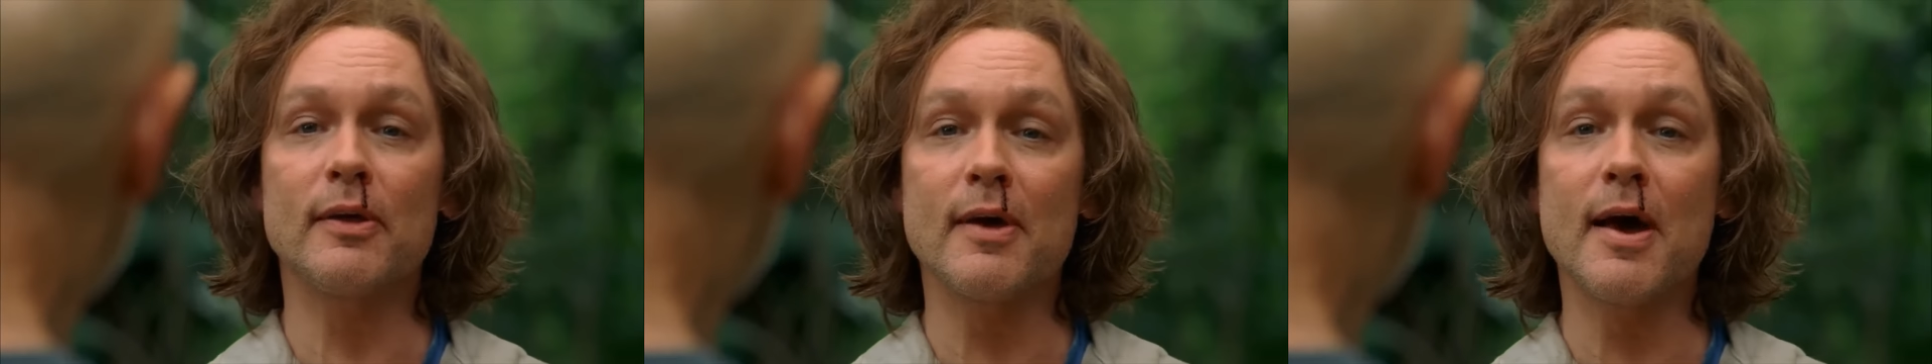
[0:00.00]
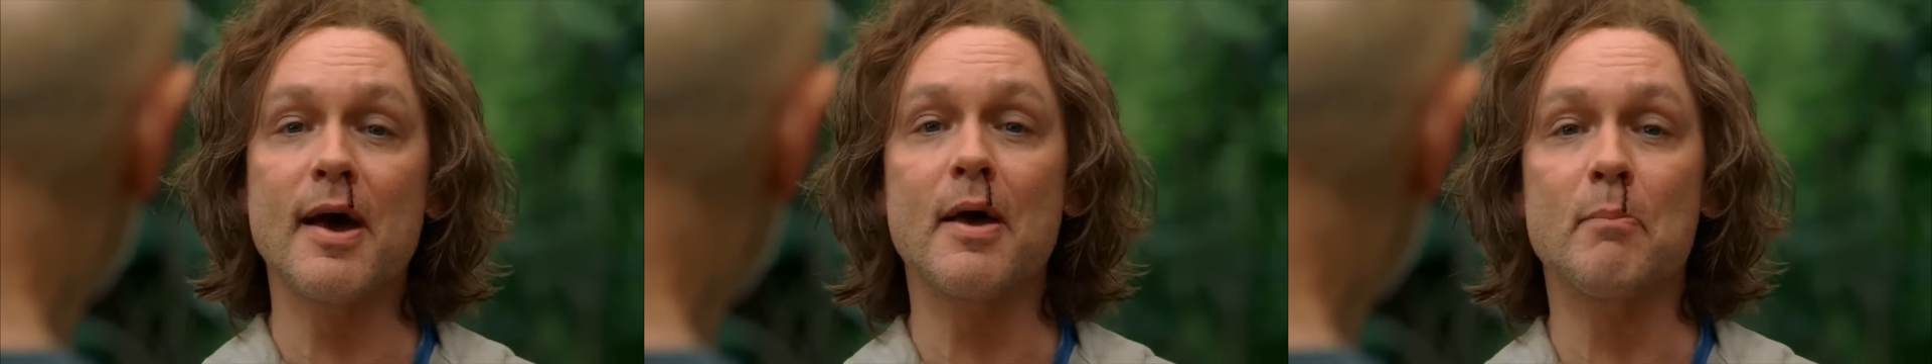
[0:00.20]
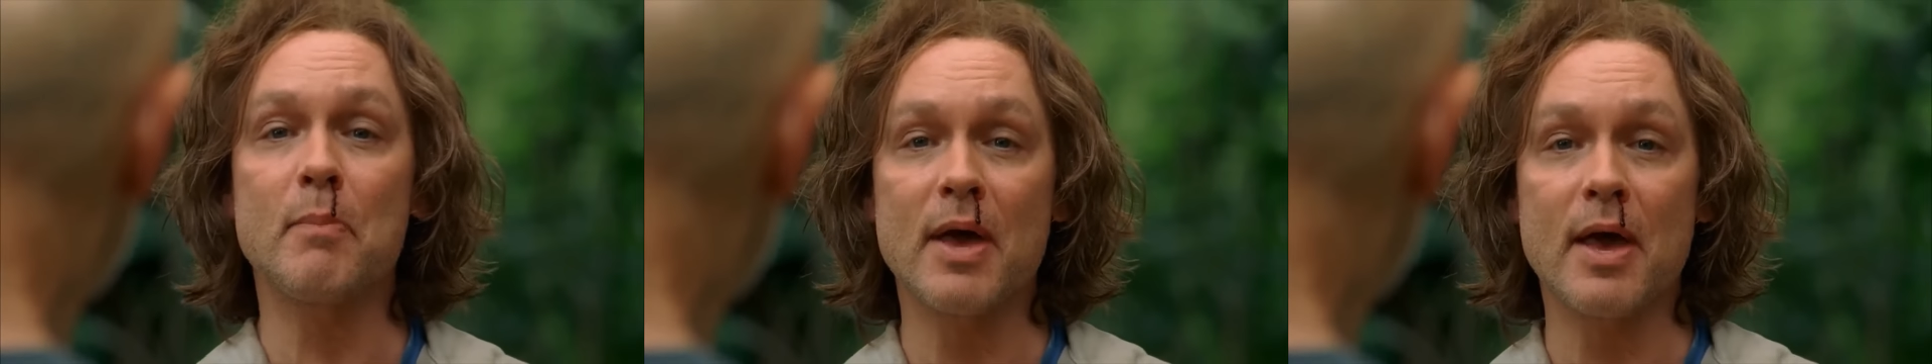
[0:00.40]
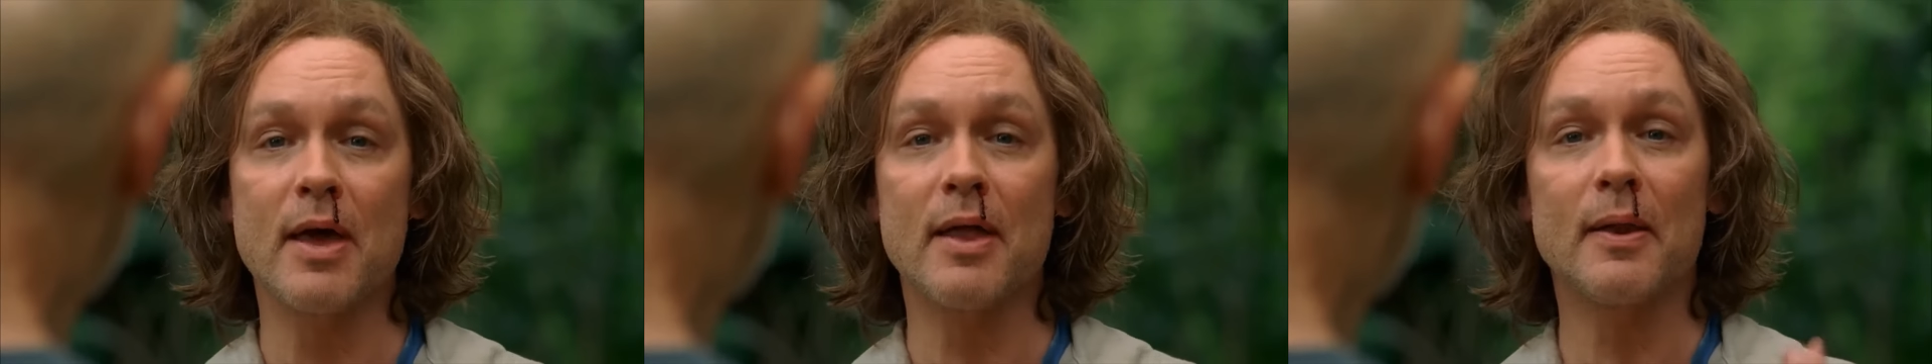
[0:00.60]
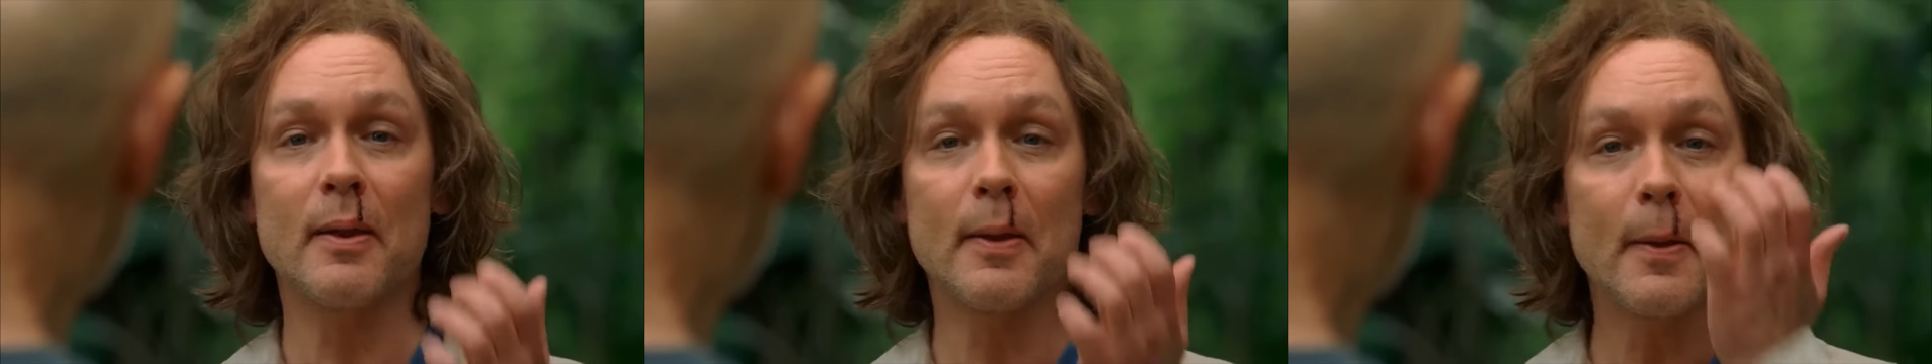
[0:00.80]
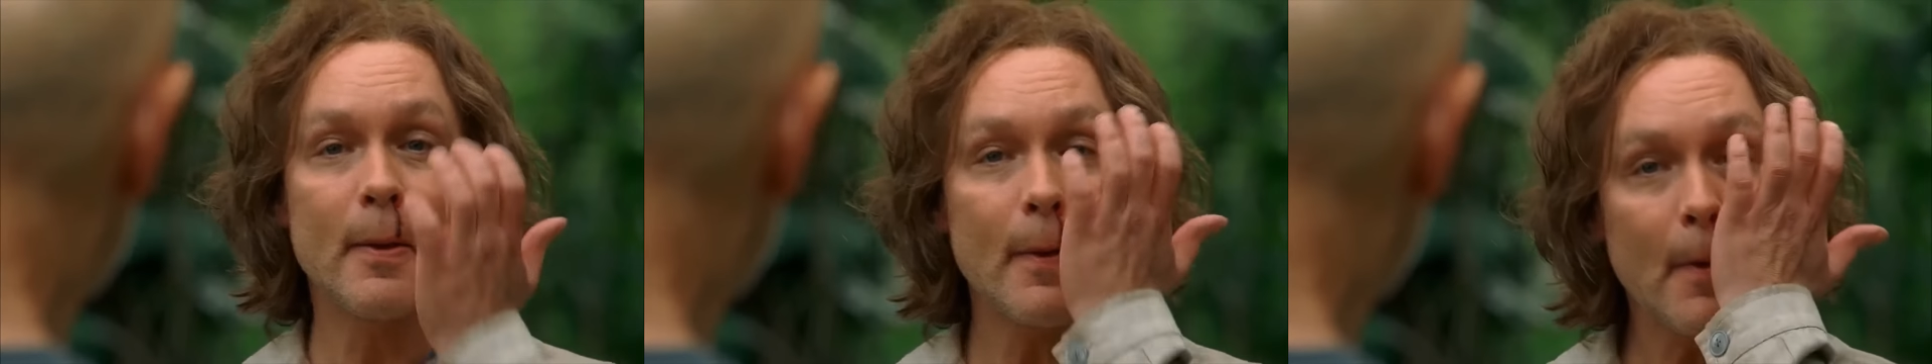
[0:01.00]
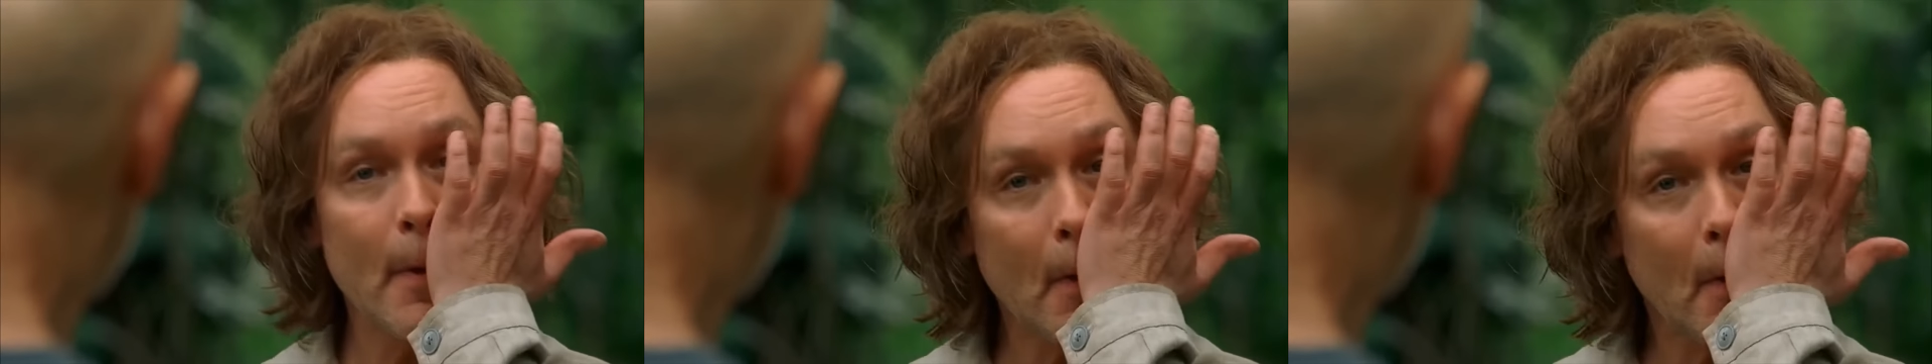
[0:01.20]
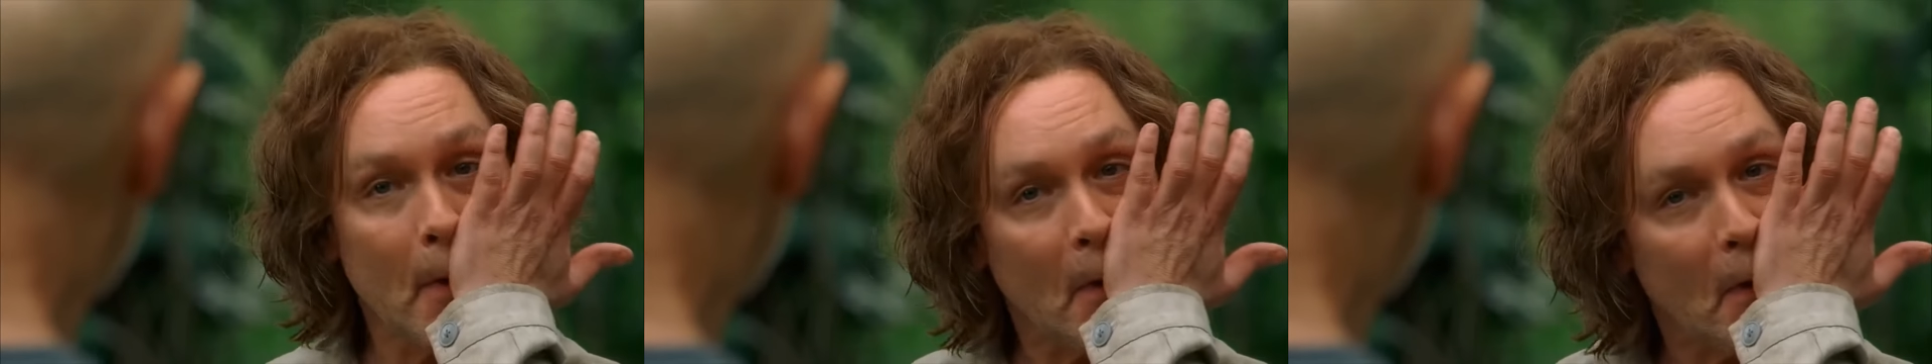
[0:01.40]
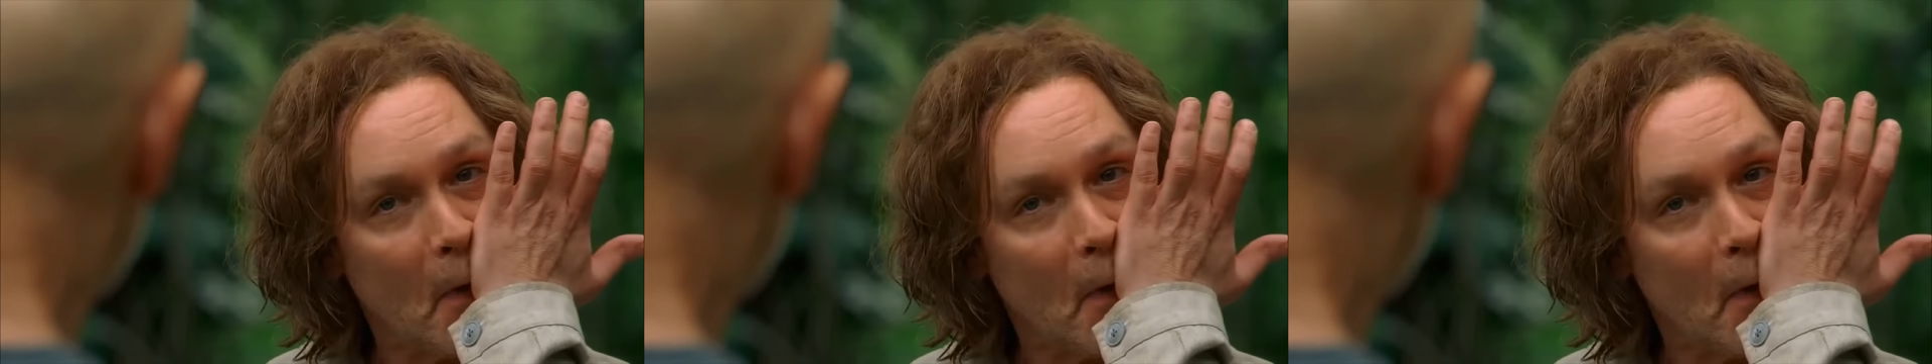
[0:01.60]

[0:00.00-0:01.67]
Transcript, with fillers: for him for a long time,